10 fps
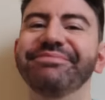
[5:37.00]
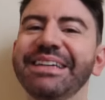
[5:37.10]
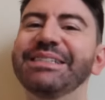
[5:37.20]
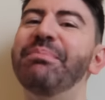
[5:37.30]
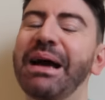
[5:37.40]

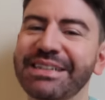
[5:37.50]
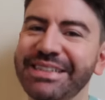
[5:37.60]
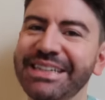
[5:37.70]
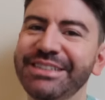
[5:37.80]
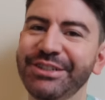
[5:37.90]
is back to
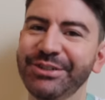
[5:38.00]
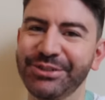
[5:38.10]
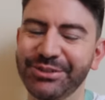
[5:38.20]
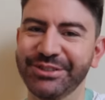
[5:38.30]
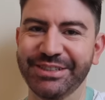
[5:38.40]
his
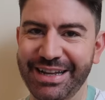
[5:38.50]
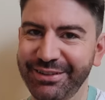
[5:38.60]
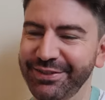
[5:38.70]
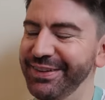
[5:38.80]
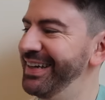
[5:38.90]
usual
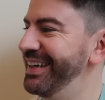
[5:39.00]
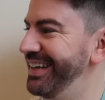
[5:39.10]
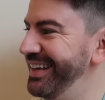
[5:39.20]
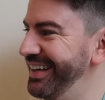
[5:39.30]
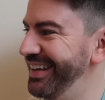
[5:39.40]
self,
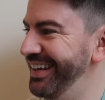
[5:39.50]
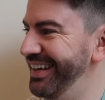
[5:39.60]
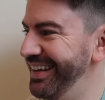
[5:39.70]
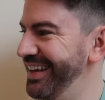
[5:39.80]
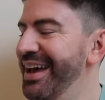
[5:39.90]

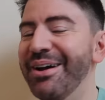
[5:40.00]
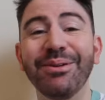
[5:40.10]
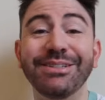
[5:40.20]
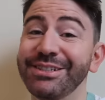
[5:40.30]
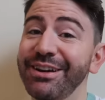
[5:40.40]

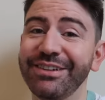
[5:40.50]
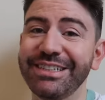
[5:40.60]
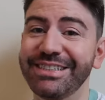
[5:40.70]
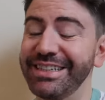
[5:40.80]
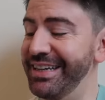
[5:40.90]
which is lovely
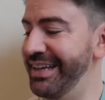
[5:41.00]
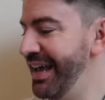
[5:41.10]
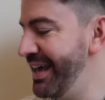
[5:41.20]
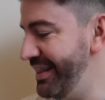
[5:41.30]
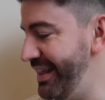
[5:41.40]
to see.
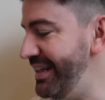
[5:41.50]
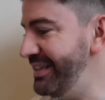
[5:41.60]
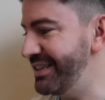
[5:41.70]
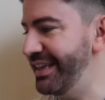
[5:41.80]
These